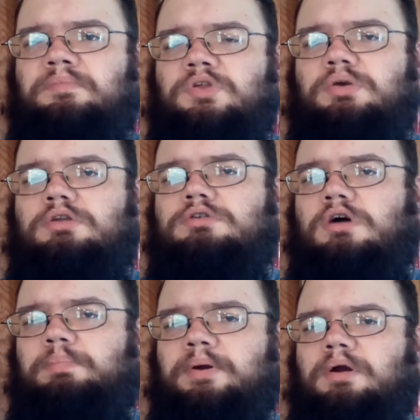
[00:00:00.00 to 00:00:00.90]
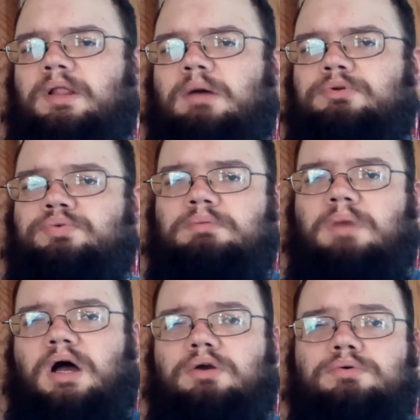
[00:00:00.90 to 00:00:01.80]
you can draw a parallel between
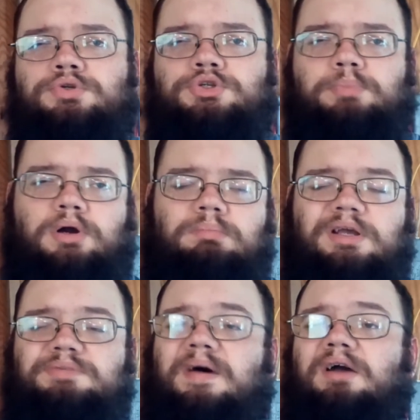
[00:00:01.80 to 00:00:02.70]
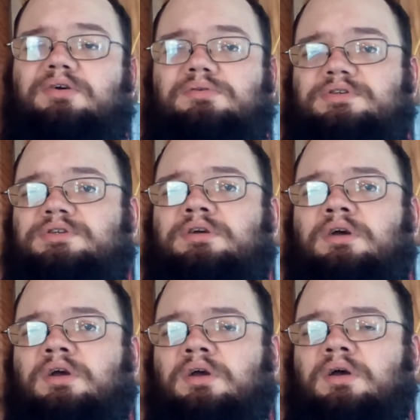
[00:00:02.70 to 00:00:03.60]
Mongoose and Spartan because Mongoose,
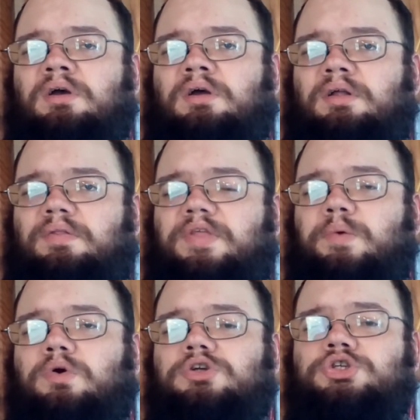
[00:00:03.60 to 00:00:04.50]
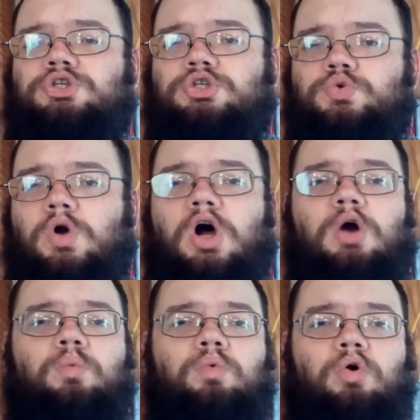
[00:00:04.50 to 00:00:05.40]
they were a strong
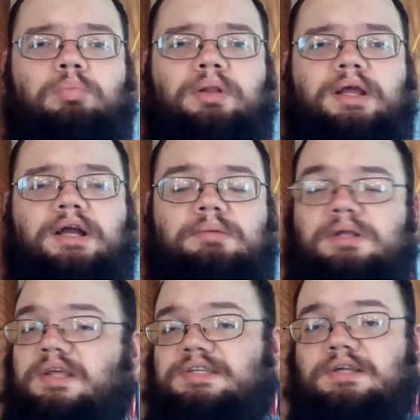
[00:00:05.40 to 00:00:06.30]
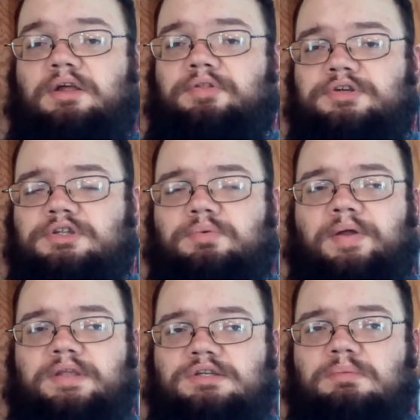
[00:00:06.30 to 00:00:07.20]
role-playing company. They still are. They're still
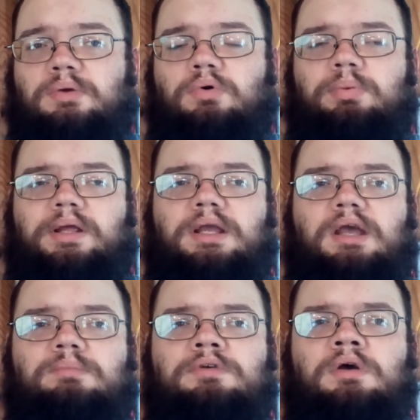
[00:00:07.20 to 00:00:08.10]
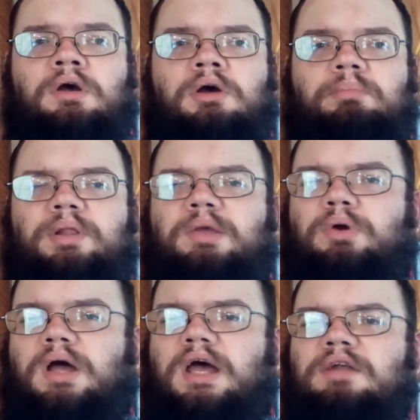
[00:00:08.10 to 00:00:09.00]
around. They still make role-playing games. But they were
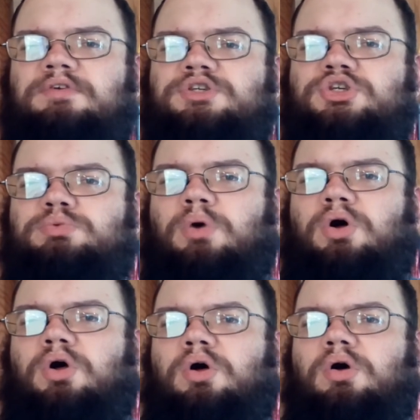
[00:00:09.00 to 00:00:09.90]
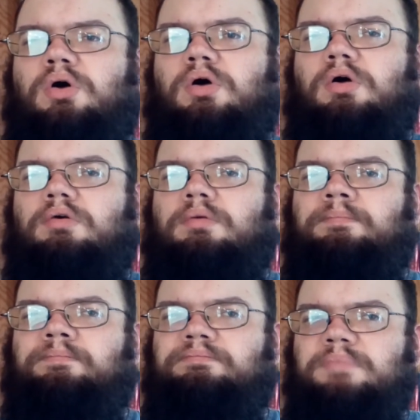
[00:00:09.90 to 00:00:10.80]
kind of a small
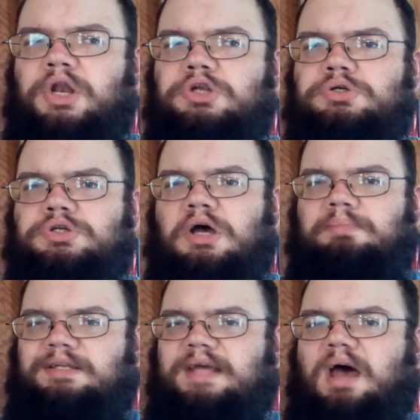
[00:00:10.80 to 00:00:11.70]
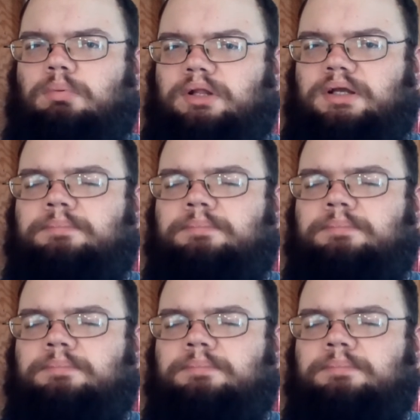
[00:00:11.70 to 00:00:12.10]
miniatures company dabbling.